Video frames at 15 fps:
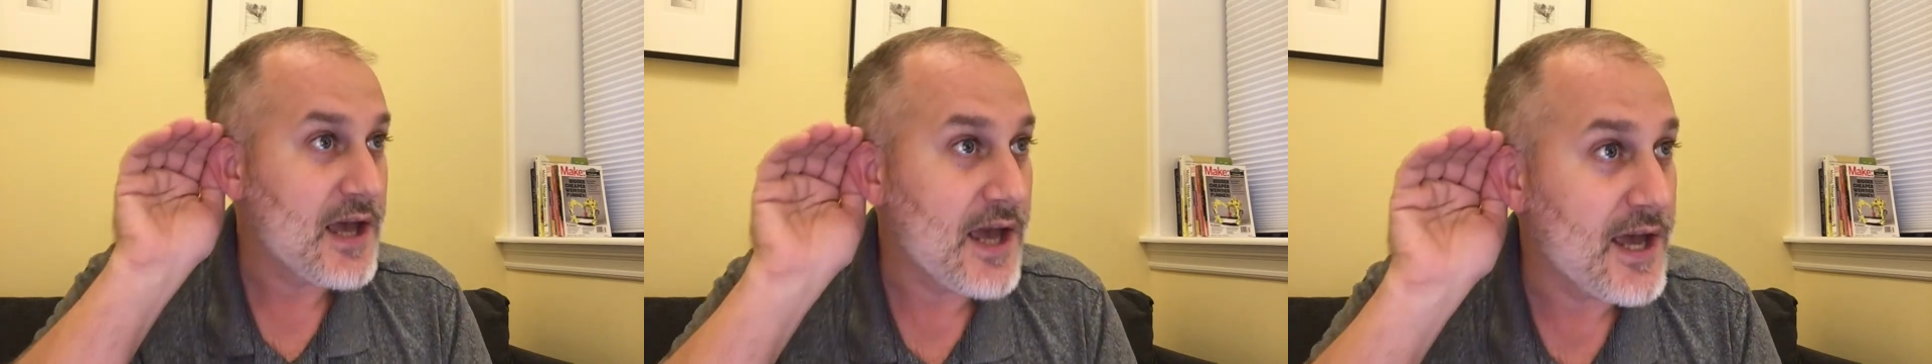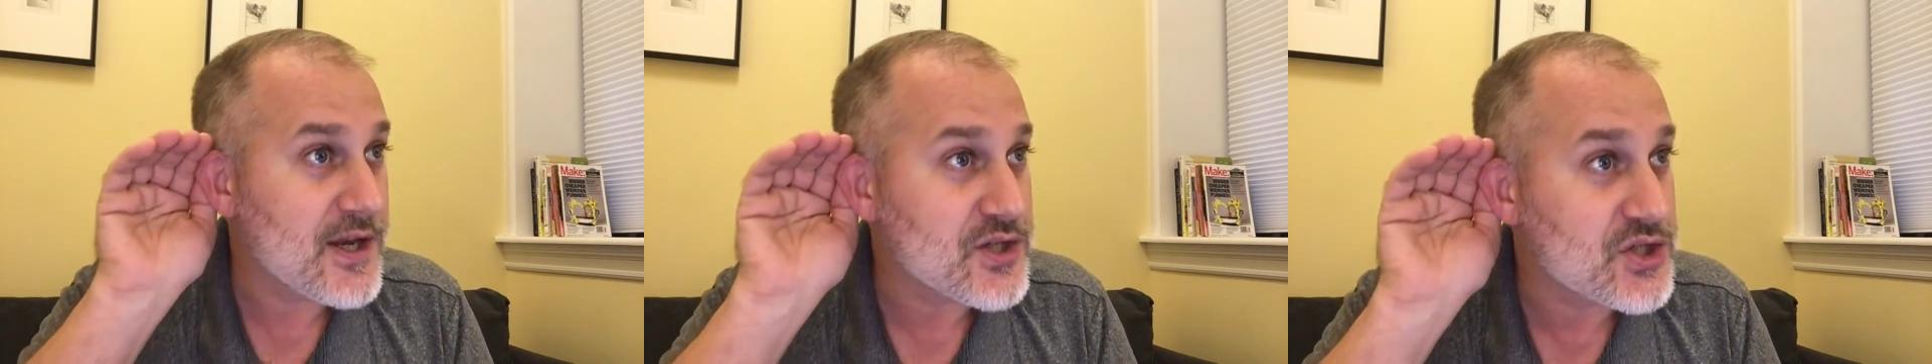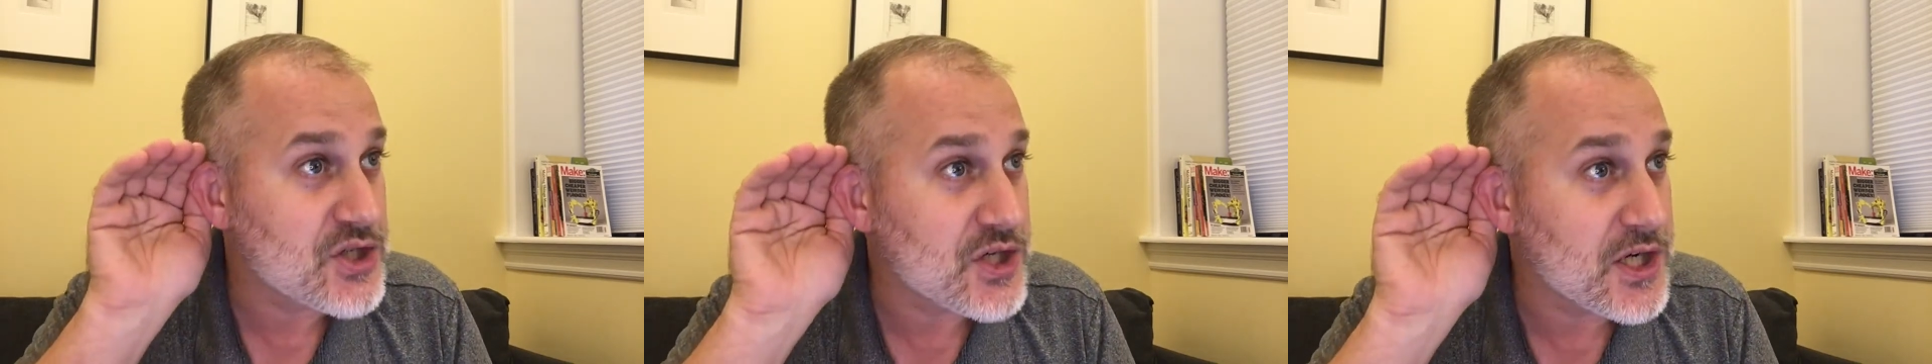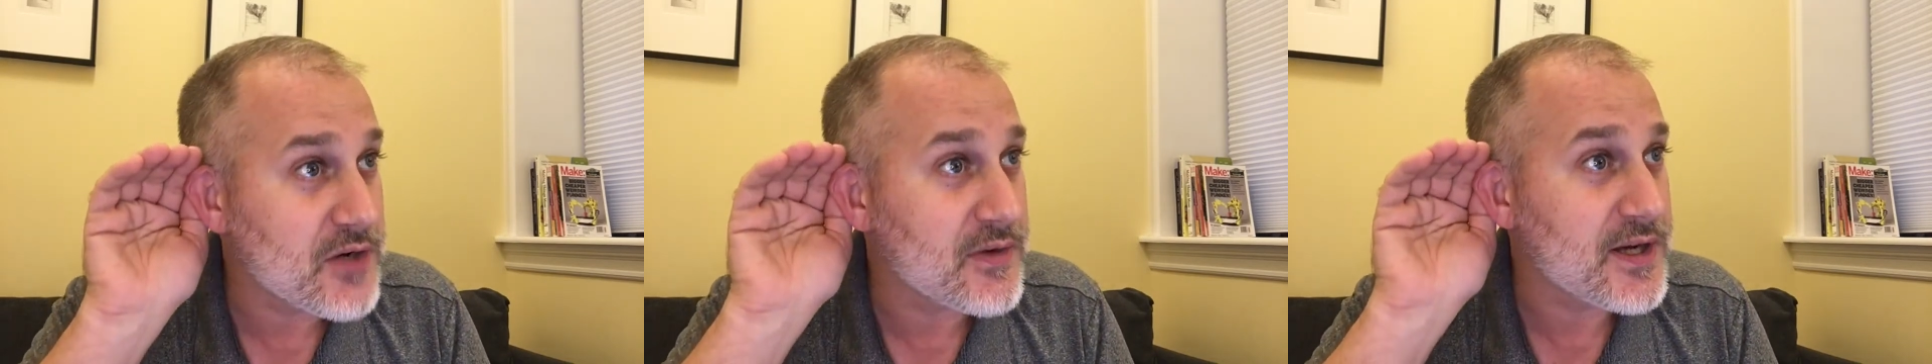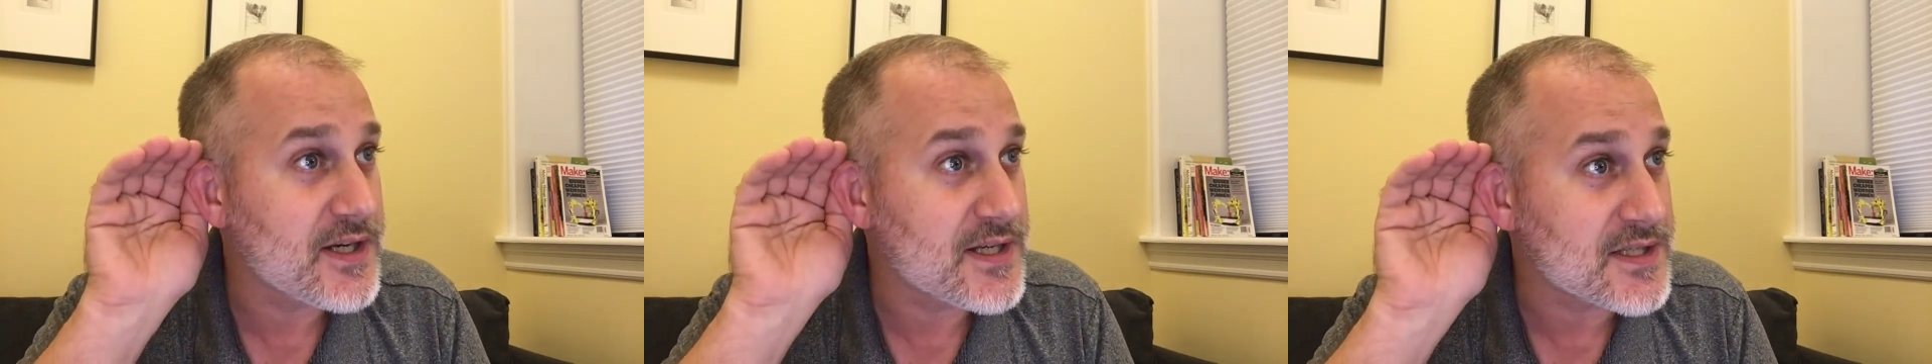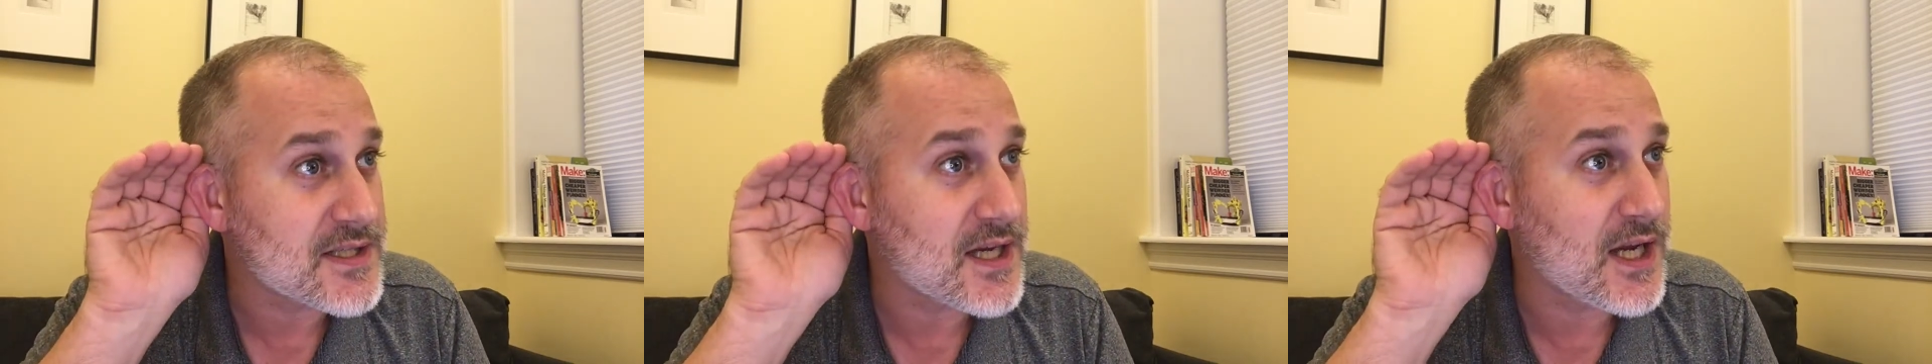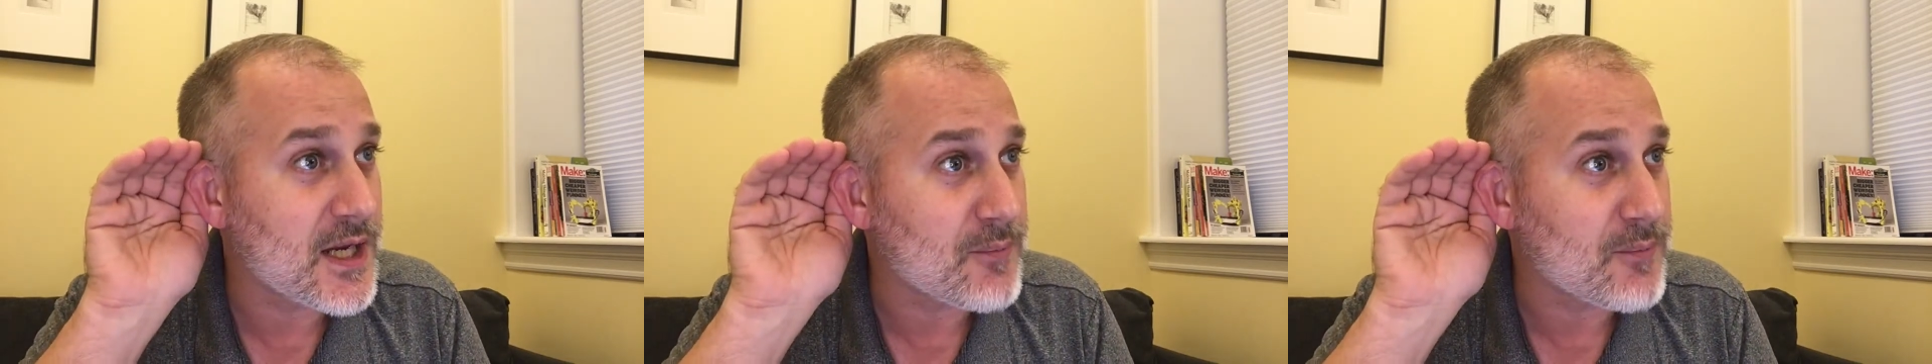Engineering design